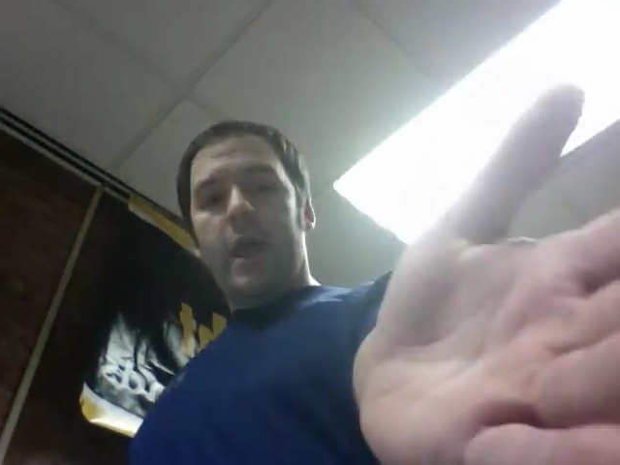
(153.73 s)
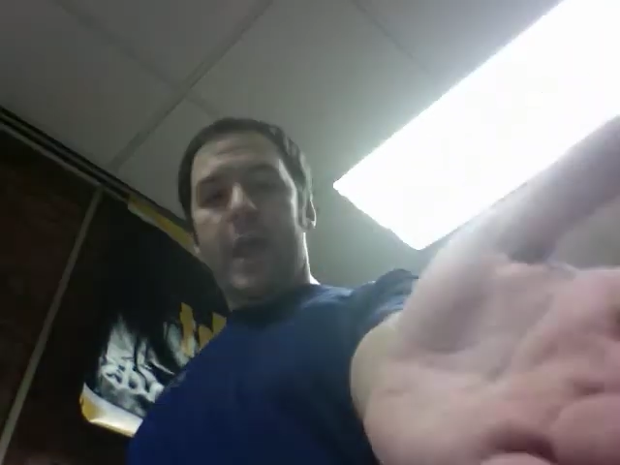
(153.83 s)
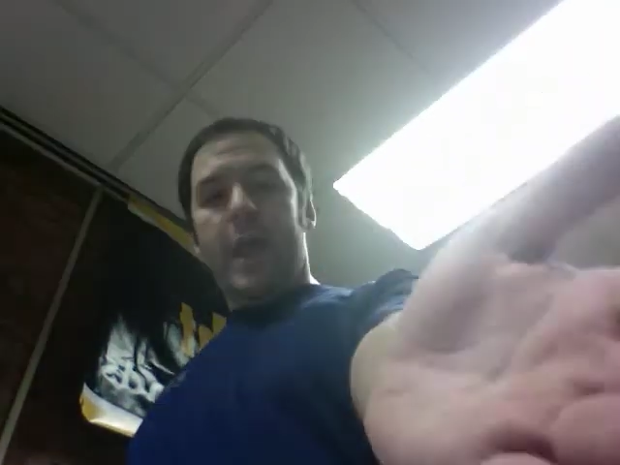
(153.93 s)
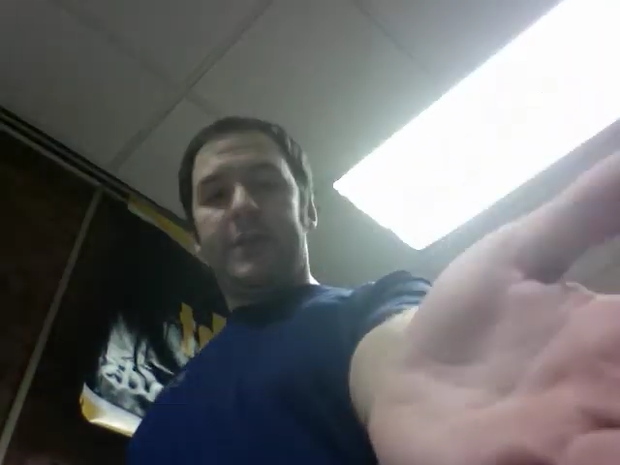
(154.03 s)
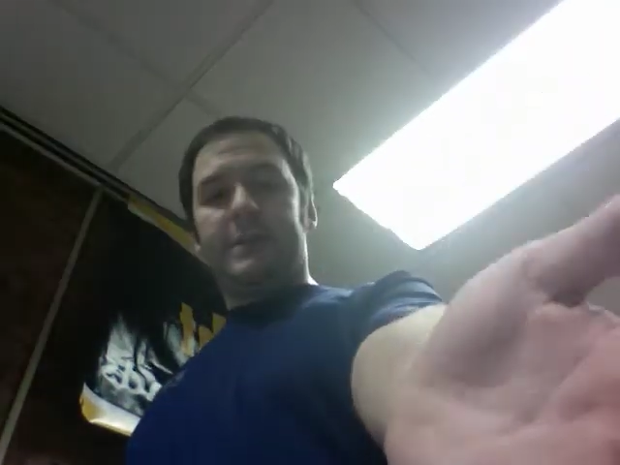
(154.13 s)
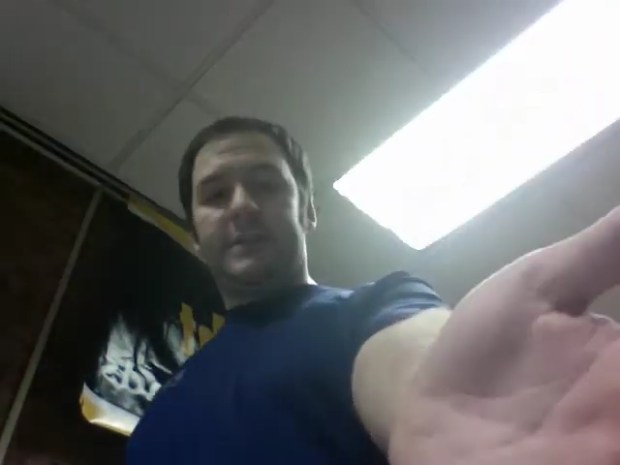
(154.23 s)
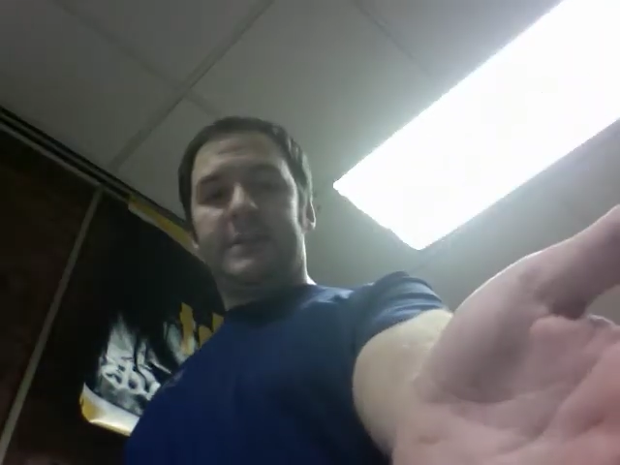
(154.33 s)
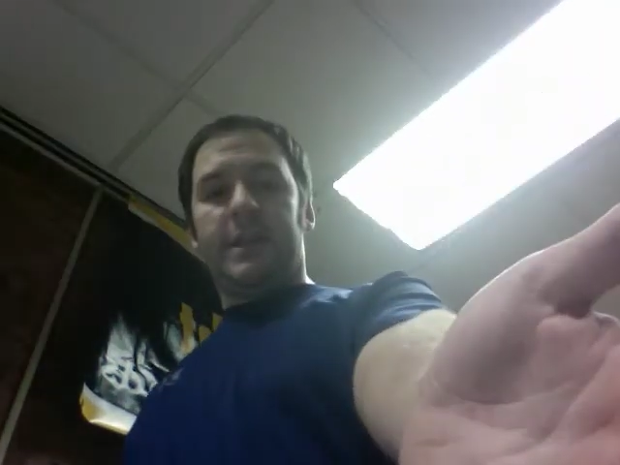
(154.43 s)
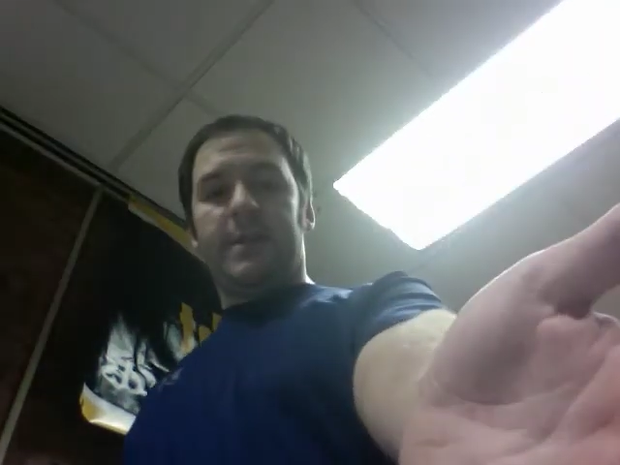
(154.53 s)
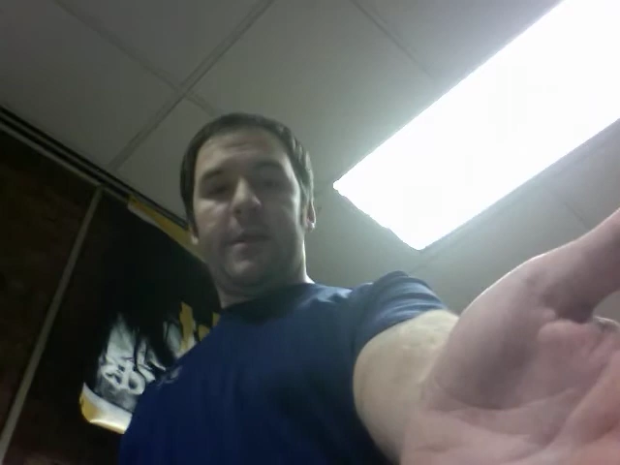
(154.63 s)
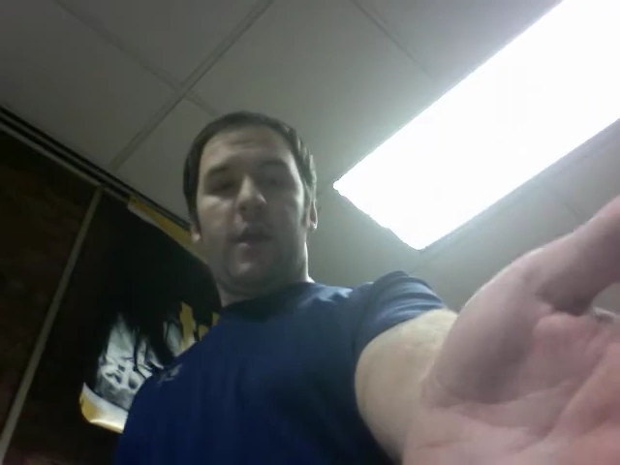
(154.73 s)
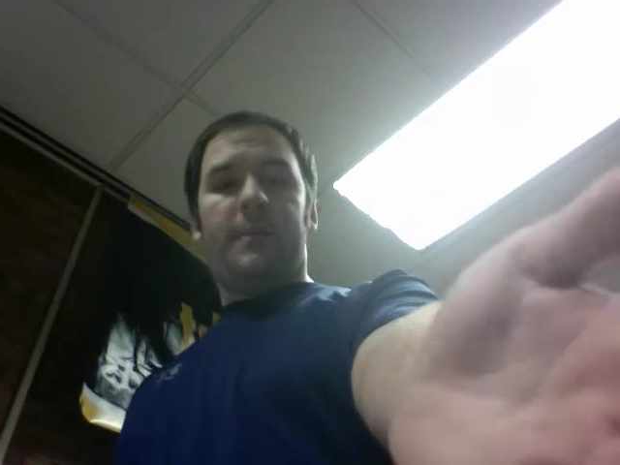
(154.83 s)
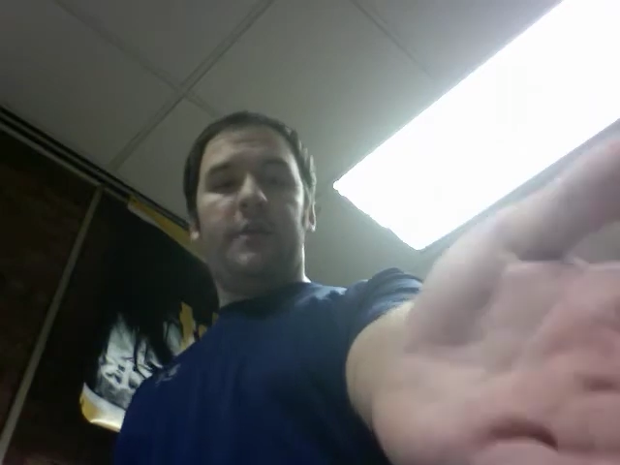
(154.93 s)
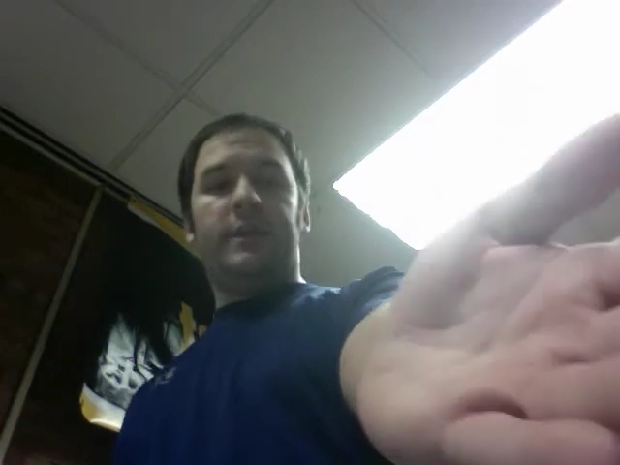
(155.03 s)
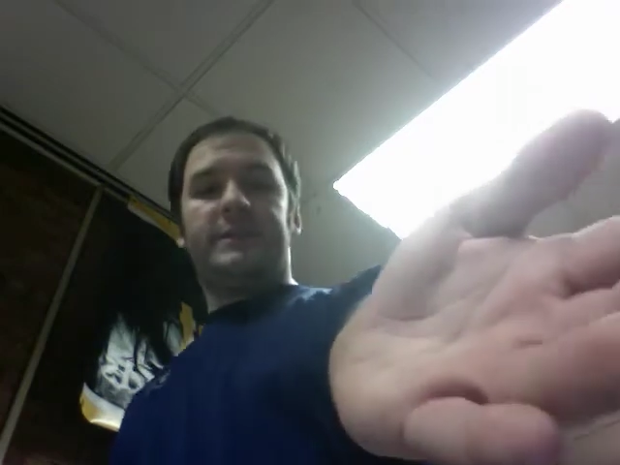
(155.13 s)
and you can see it on my
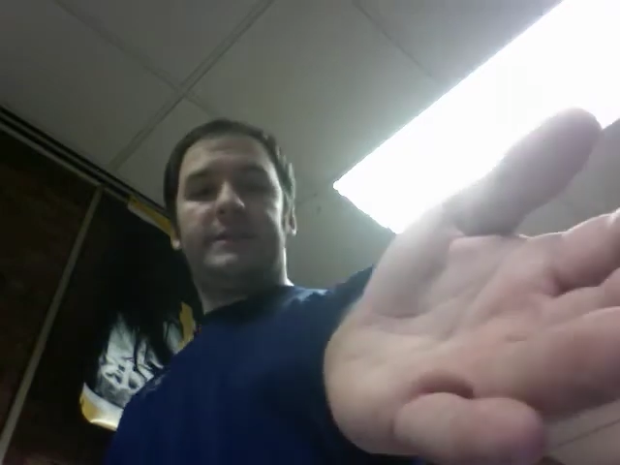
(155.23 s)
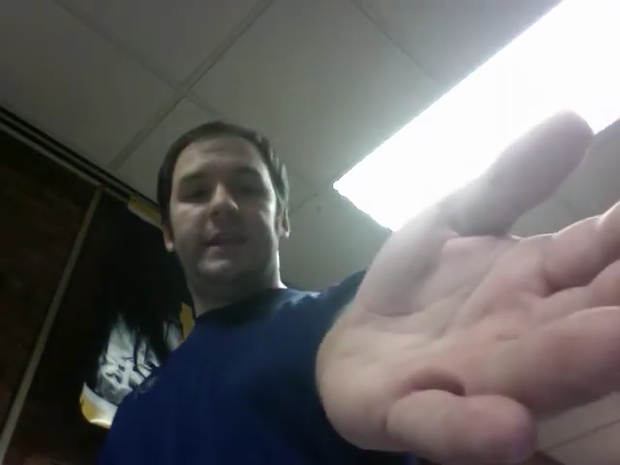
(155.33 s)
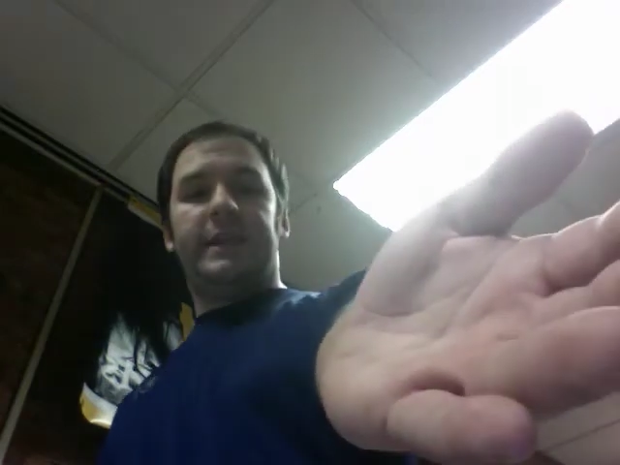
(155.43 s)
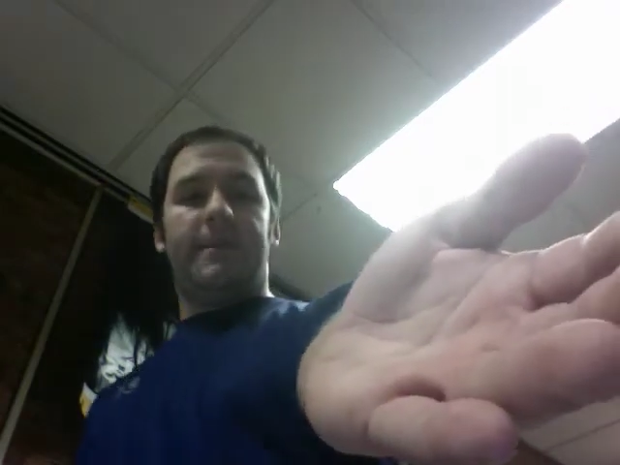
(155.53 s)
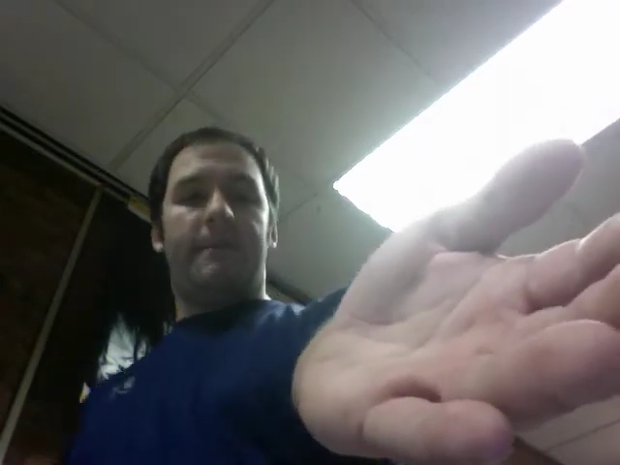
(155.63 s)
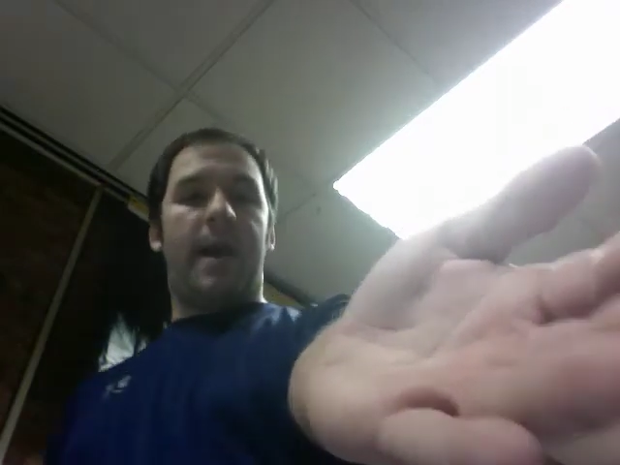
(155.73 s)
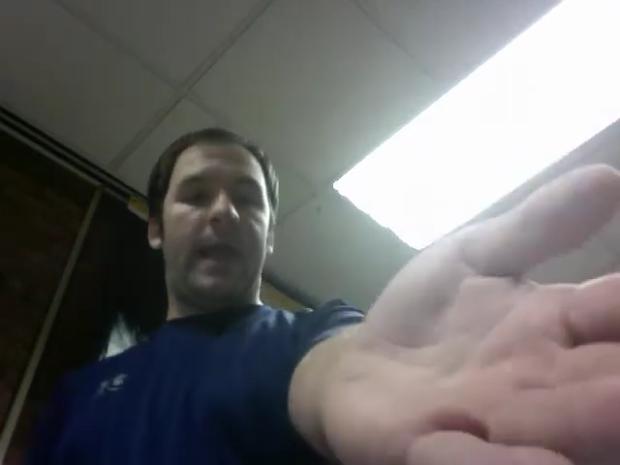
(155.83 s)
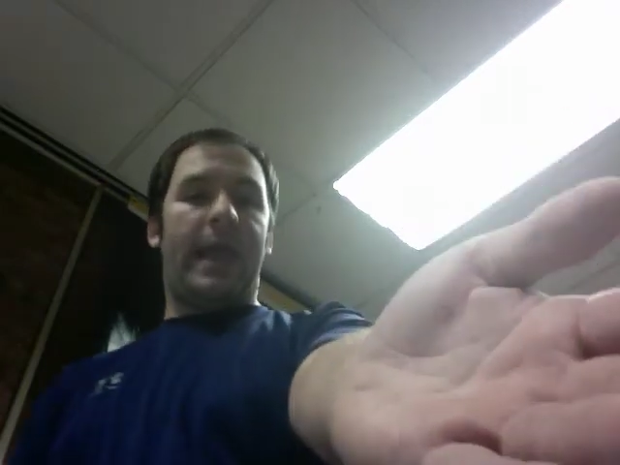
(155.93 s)
arm, you can see that my